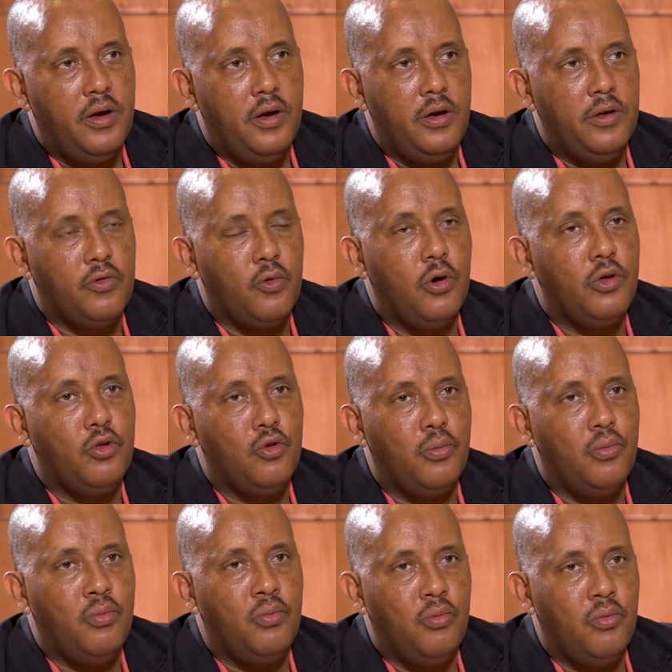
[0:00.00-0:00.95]
is going to
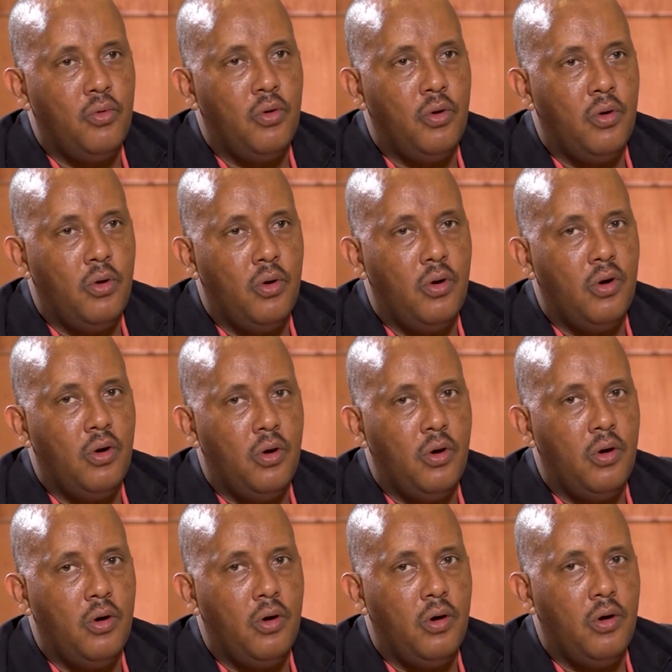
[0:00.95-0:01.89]

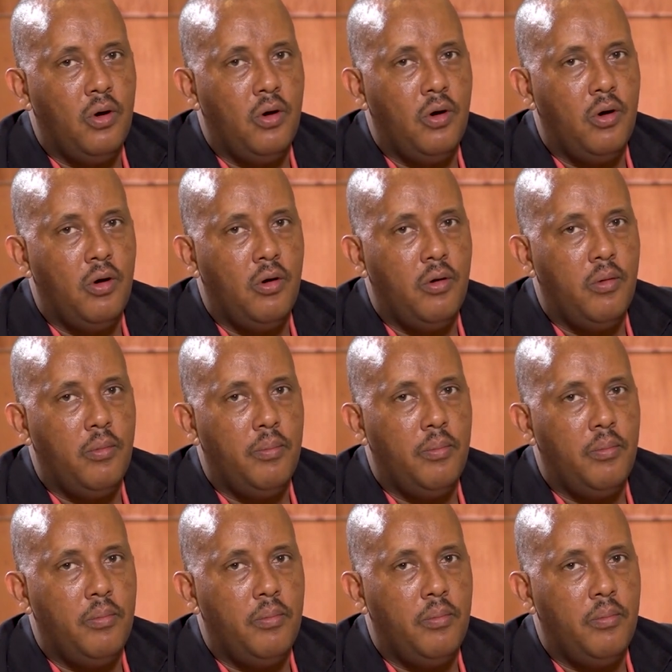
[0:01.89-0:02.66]
uh,